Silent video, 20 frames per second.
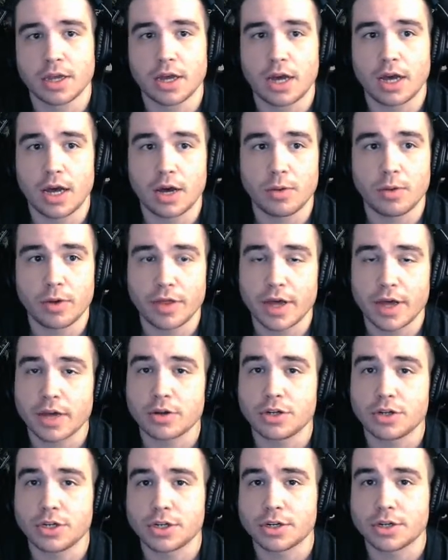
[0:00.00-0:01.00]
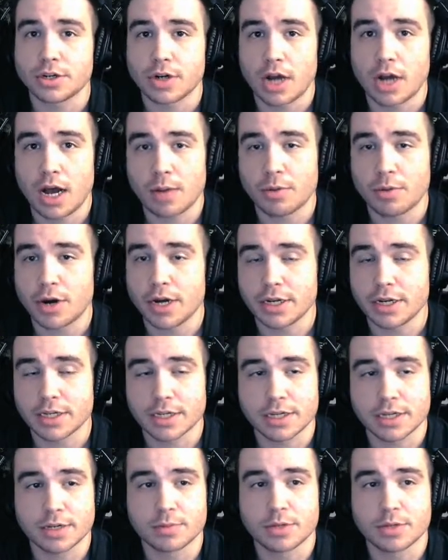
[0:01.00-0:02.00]
without your operating
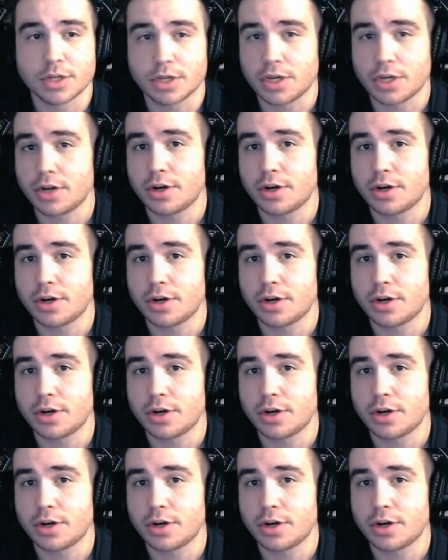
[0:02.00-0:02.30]
system security